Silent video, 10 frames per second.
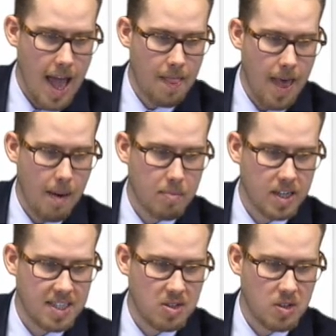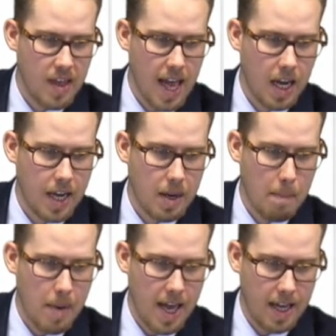And that brings you to that
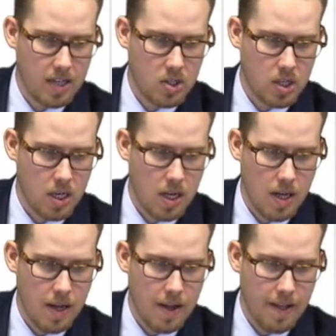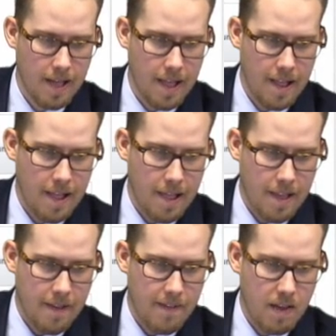item page.
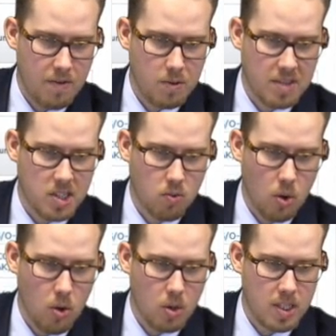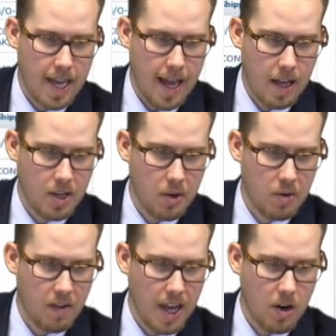If you scroll down,
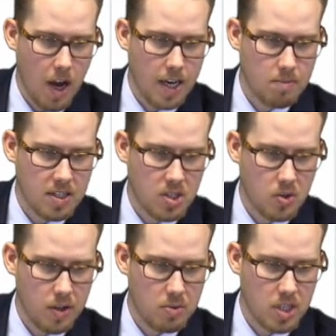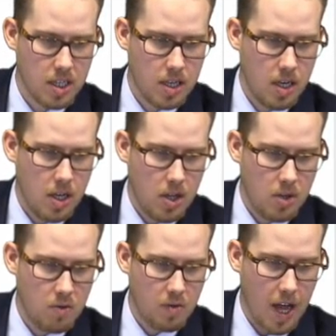you've got your item description,
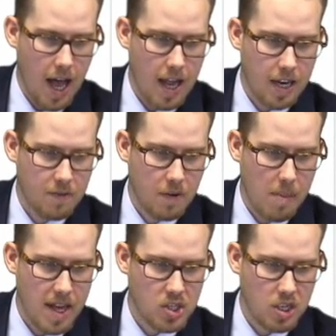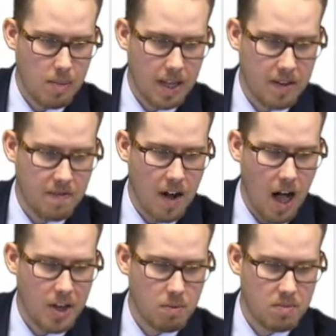you've got information about the
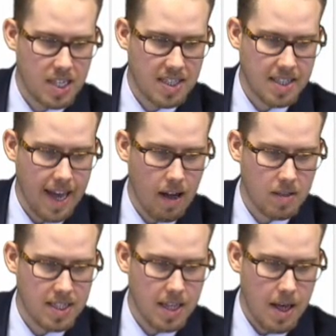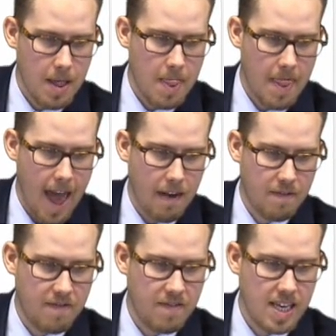volume discounts.
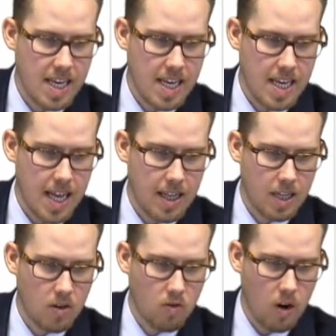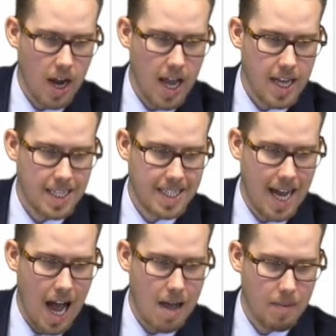That V in the gray
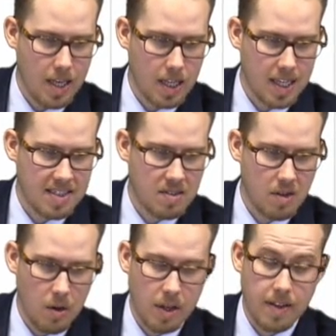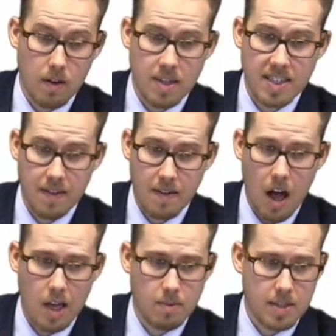diamond lets you know that there is a
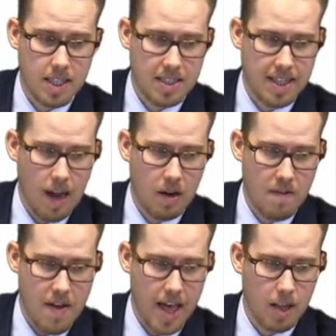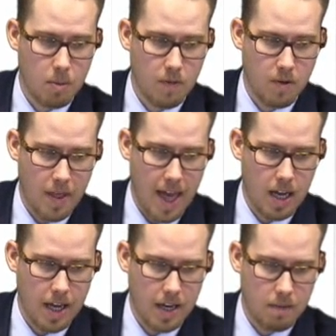volume discount available for
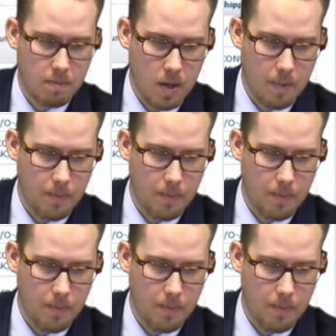that item.